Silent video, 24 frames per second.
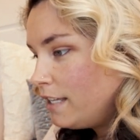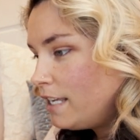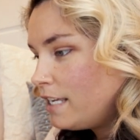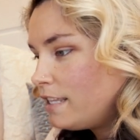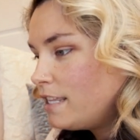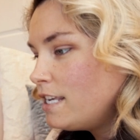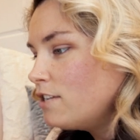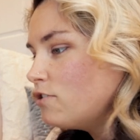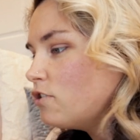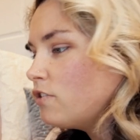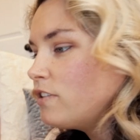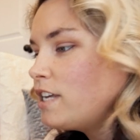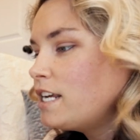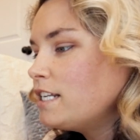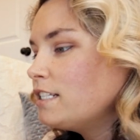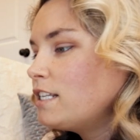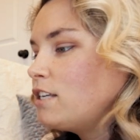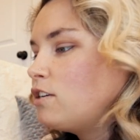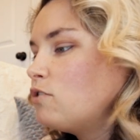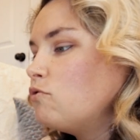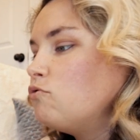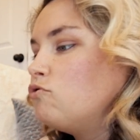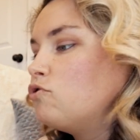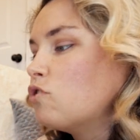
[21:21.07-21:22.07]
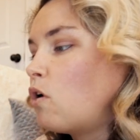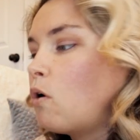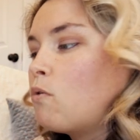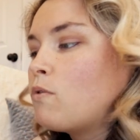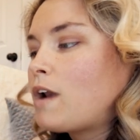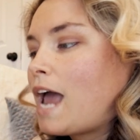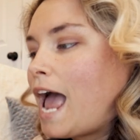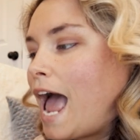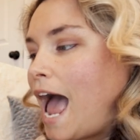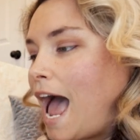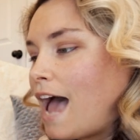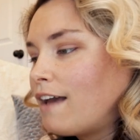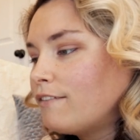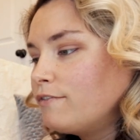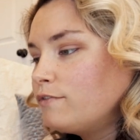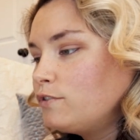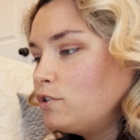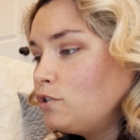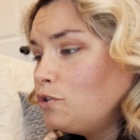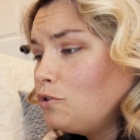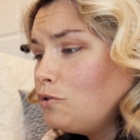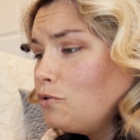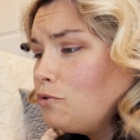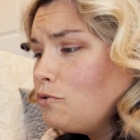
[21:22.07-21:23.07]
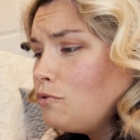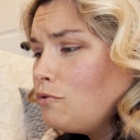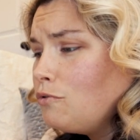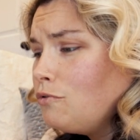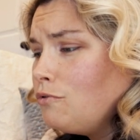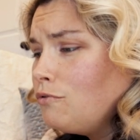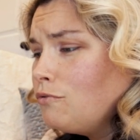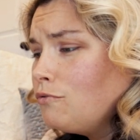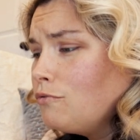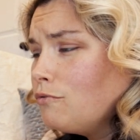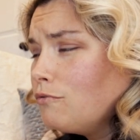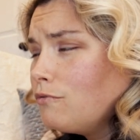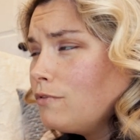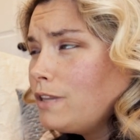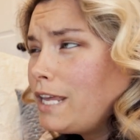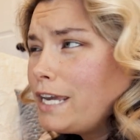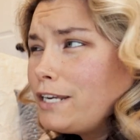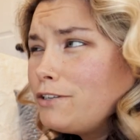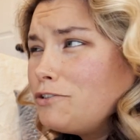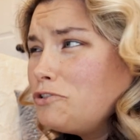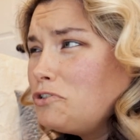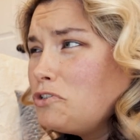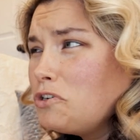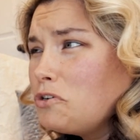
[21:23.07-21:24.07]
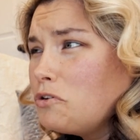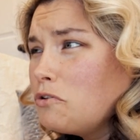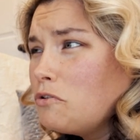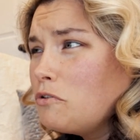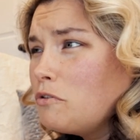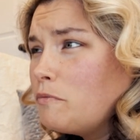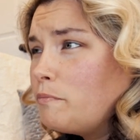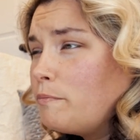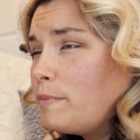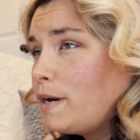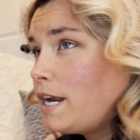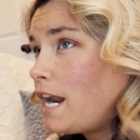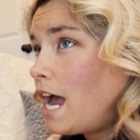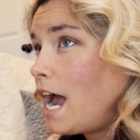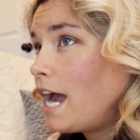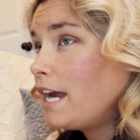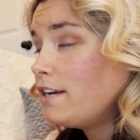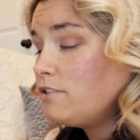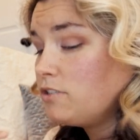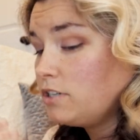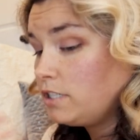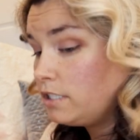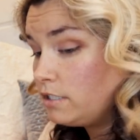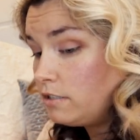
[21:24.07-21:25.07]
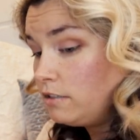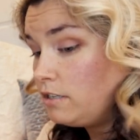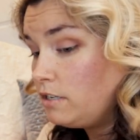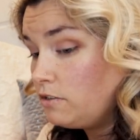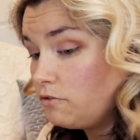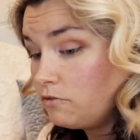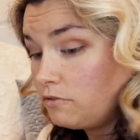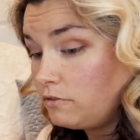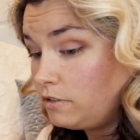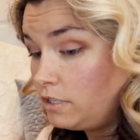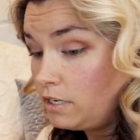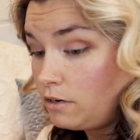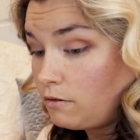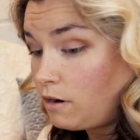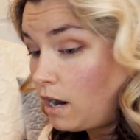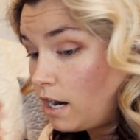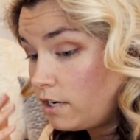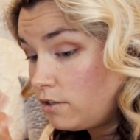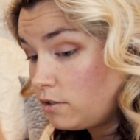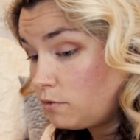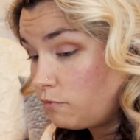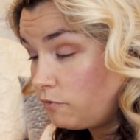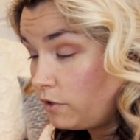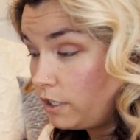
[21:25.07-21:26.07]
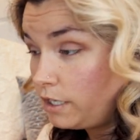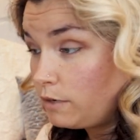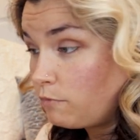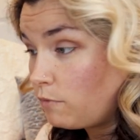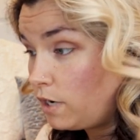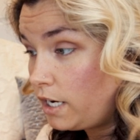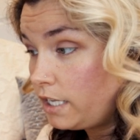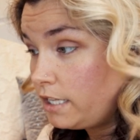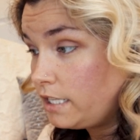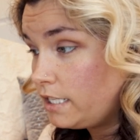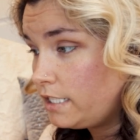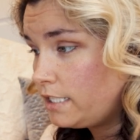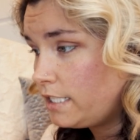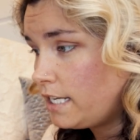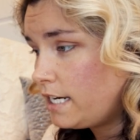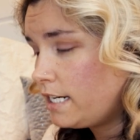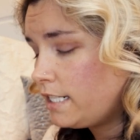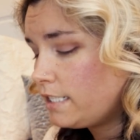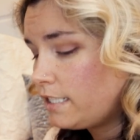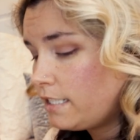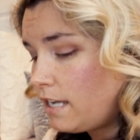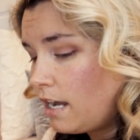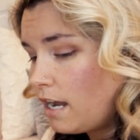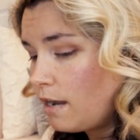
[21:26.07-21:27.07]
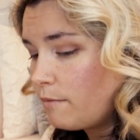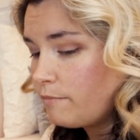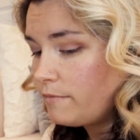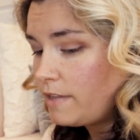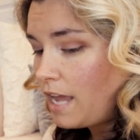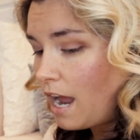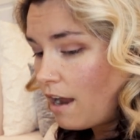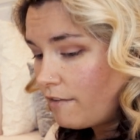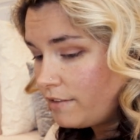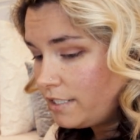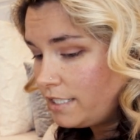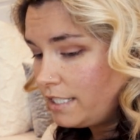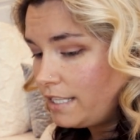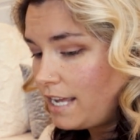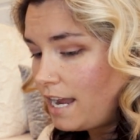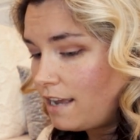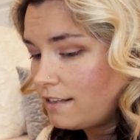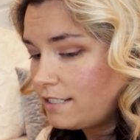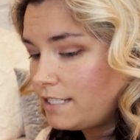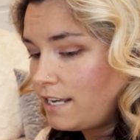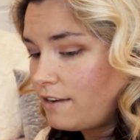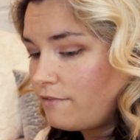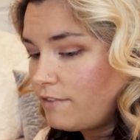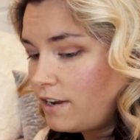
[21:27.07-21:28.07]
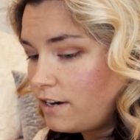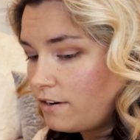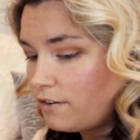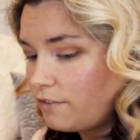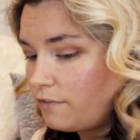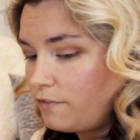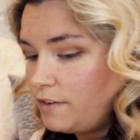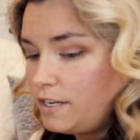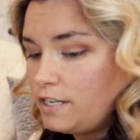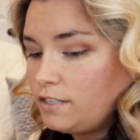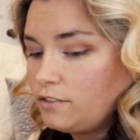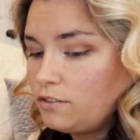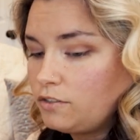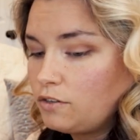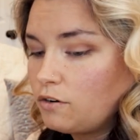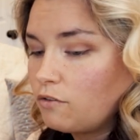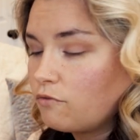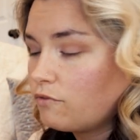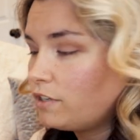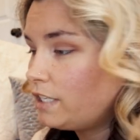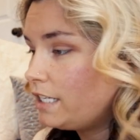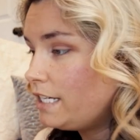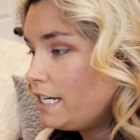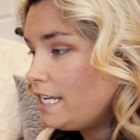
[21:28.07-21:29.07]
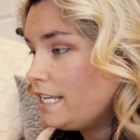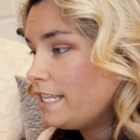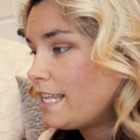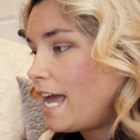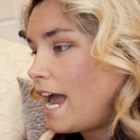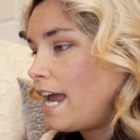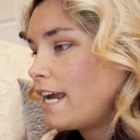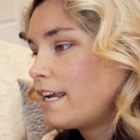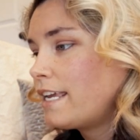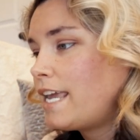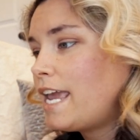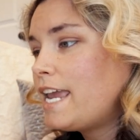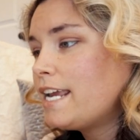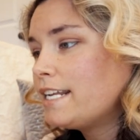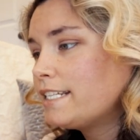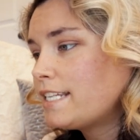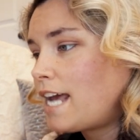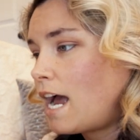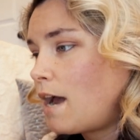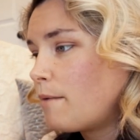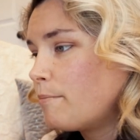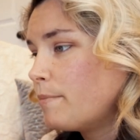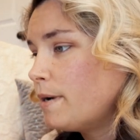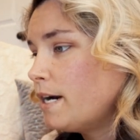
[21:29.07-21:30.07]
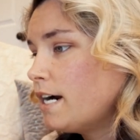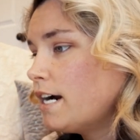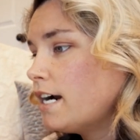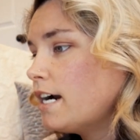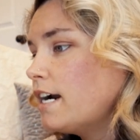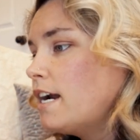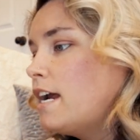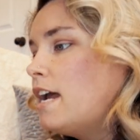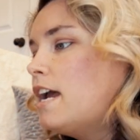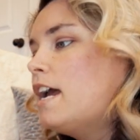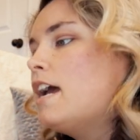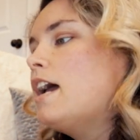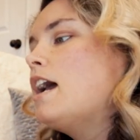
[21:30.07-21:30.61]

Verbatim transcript: Like these are things that you don't have to like do, but I just these are, you know, I just really wanted these things. Um obviously the outside vendor fees, you don't really need that. Cake topper.